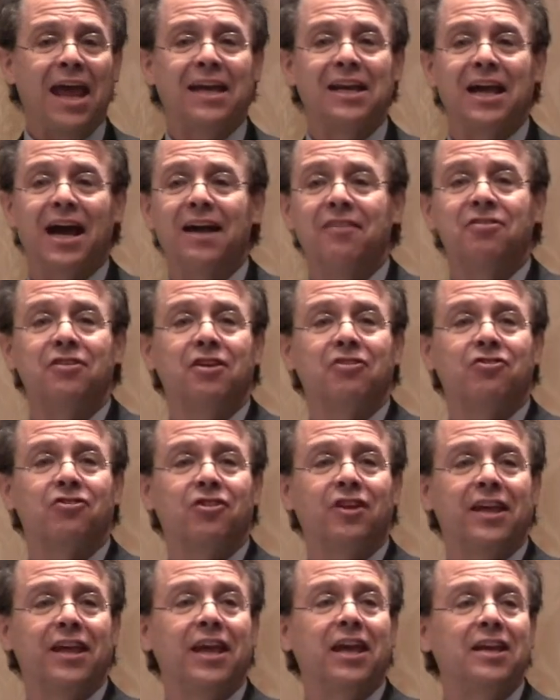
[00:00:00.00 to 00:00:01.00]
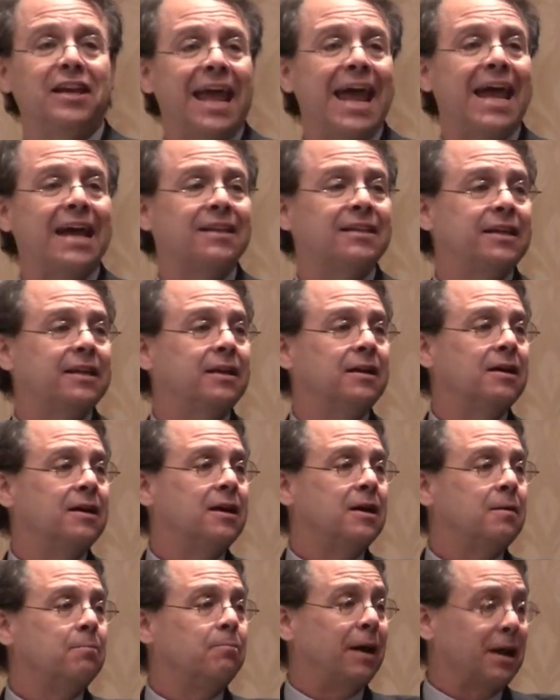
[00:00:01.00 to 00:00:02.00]
and got this thing
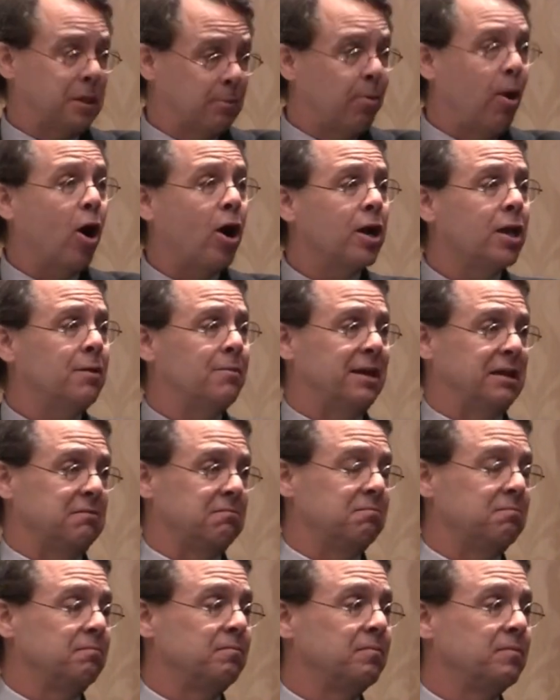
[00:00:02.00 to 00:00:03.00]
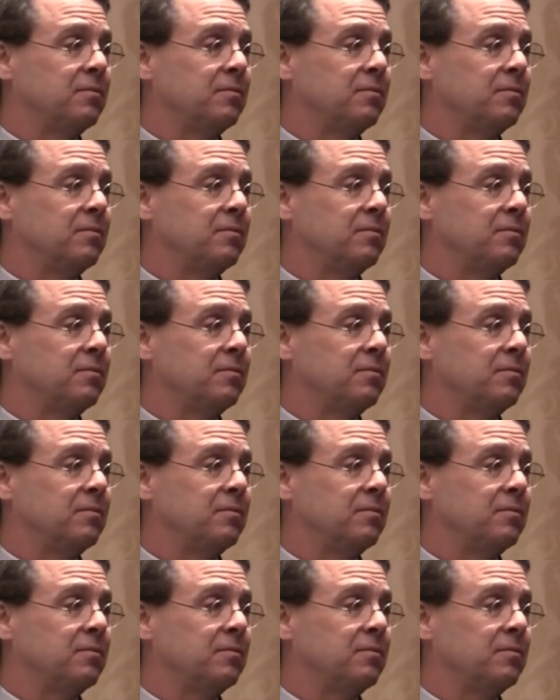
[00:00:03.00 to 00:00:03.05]
enacted by the parliament.